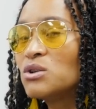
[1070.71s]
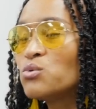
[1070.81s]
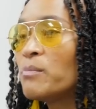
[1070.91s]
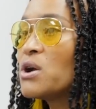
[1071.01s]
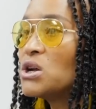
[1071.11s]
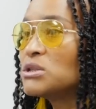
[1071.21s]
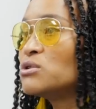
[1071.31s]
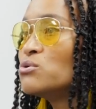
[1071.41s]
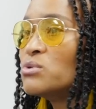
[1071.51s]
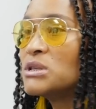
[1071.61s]
to a person
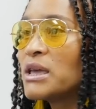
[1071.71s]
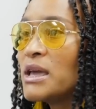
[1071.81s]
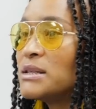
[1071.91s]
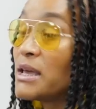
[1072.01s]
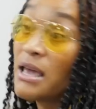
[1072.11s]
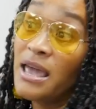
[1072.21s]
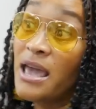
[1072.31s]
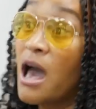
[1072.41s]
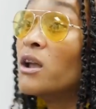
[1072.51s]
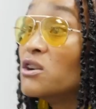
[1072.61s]
who is gay and say, hey,
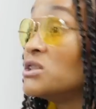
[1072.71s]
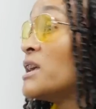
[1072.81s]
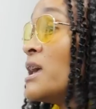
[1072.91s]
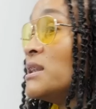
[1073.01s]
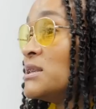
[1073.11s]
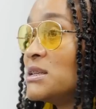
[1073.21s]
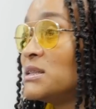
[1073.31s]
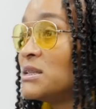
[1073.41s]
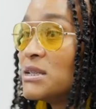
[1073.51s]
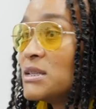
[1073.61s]
I understand this,
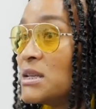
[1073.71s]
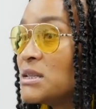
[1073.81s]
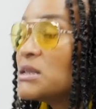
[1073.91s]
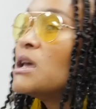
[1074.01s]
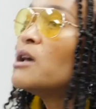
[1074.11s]
mm-hmm. this.